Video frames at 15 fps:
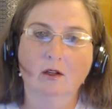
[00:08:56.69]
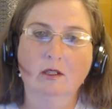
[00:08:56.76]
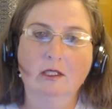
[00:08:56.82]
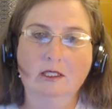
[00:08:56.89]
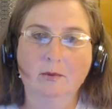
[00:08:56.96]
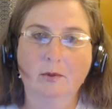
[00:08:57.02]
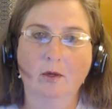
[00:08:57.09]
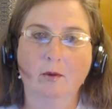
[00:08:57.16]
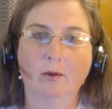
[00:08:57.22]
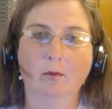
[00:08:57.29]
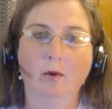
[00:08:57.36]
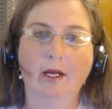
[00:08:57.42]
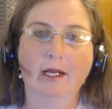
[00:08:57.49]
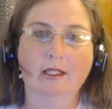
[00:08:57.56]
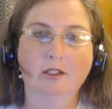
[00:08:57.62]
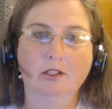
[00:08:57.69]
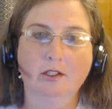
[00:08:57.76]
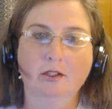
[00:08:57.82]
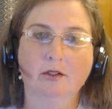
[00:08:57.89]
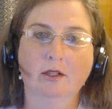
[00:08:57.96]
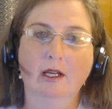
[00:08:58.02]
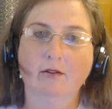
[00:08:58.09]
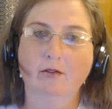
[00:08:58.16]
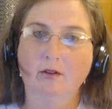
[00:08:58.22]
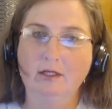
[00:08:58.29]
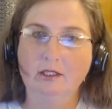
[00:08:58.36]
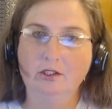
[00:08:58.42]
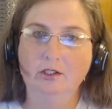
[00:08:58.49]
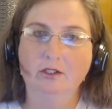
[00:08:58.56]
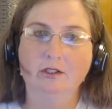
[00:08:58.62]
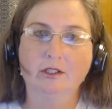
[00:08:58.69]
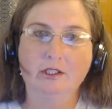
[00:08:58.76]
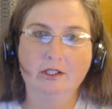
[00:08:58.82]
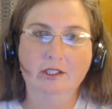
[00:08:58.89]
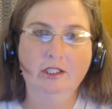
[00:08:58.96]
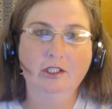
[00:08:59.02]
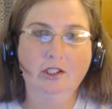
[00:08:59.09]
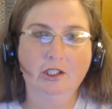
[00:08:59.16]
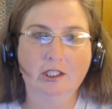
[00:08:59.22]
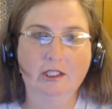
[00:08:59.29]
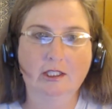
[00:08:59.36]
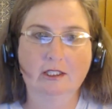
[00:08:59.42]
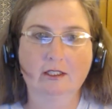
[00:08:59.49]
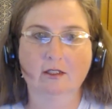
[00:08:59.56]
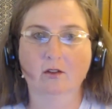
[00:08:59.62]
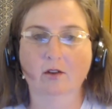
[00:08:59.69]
Holy Spirit would bring into your life or into your decisions.